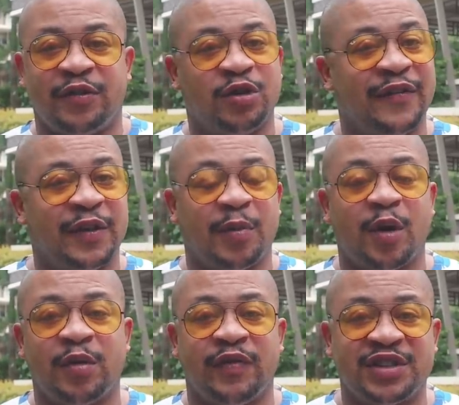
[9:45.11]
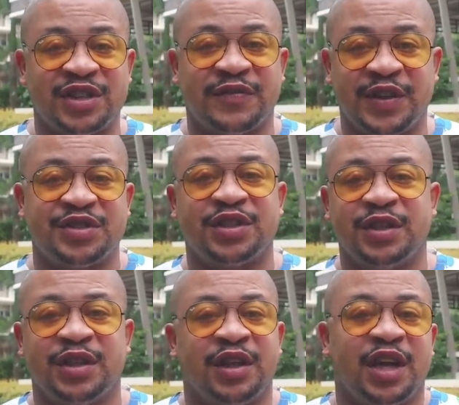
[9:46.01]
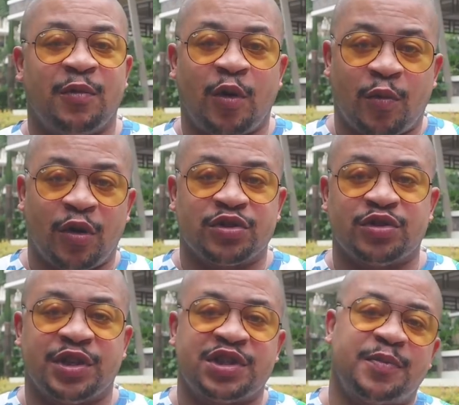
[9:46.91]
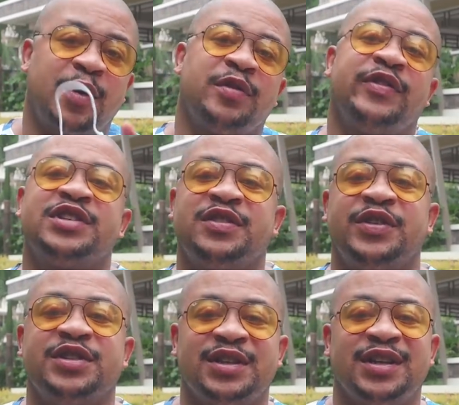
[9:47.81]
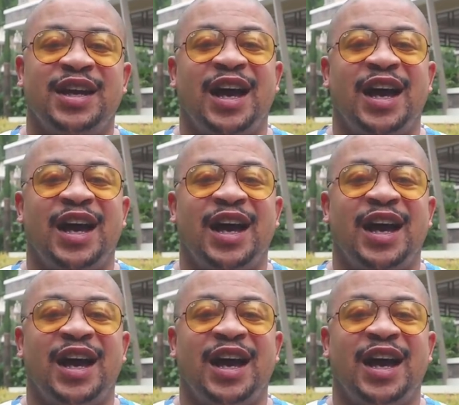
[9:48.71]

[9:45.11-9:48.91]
If you don't have that permanent resident visa, it won't work. So get your permanent resident visa.